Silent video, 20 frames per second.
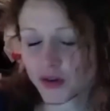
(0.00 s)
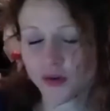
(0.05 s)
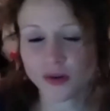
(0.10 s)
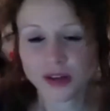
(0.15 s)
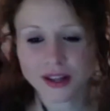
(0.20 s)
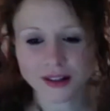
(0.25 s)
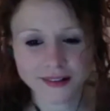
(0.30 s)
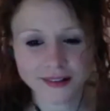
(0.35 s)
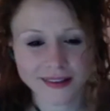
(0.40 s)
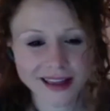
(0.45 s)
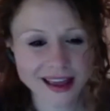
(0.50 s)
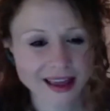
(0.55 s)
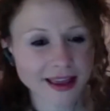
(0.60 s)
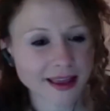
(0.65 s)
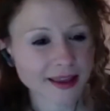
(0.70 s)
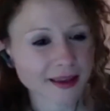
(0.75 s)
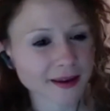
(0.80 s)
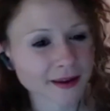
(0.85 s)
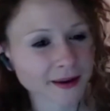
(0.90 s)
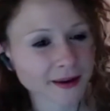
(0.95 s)
It's
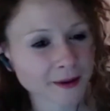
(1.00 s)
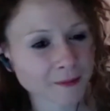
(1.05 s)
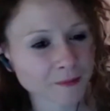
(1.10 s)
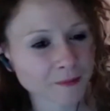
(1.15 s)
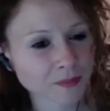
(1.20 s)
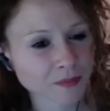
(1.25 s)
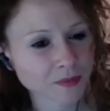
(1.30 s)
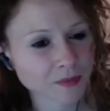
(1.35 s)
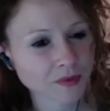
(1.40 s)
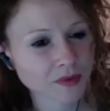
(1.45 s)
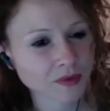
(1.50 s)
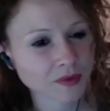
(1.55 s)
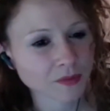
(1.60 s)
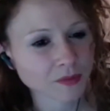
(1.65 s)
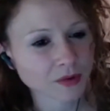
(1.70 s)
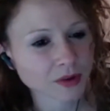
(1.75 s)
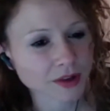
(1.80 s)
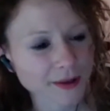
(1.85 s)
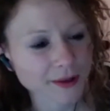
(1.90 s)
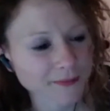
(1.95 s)

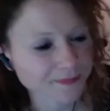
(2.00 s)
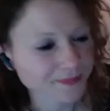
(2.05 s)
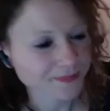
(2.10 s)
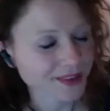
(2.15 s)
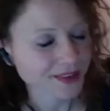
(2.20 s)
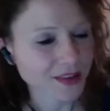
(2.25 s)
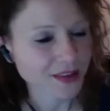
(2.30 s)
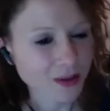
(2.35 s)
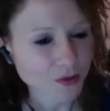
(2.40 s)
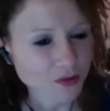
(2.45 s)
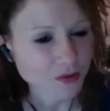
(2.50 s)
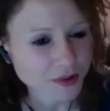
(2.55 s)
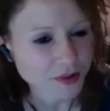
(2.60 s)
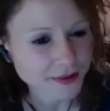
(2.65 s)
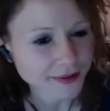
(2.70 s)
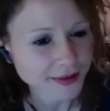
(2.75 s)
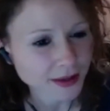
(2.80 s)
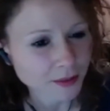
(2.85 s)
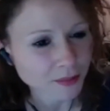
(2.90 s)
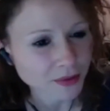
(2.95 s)
well, I can't really
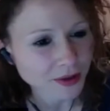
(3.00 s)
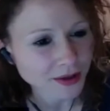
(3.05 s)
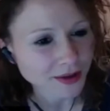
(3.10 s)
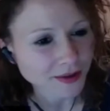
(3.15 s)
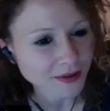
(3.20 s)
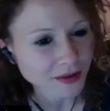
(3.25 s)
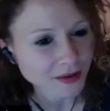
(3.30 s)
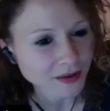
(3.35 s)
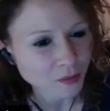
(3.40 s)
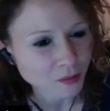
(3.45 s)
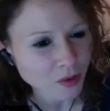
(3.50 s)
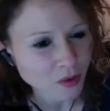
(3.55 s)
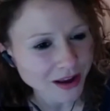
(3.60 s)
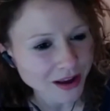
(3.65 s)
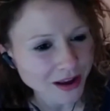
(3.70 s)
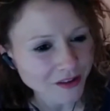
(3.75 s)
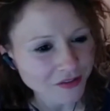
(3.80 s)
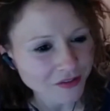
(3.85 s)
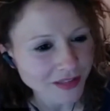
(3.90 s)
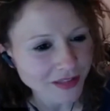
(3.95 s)
see it, but it's a
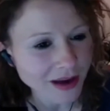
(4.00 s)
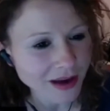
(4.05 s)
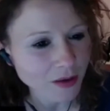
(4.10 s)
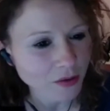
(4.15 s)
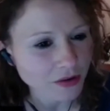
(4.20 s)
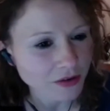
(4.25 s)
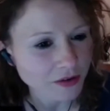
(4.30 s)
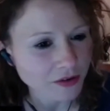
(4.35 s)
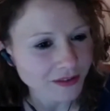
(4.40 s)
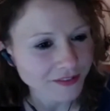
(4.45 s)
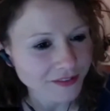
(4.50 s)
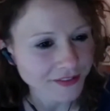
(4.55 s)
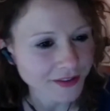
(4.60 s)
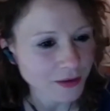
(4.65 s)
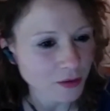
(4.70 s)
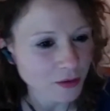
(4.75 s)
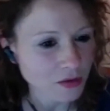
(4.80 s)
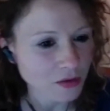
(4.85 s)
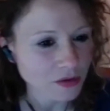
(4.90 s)
wildflower field.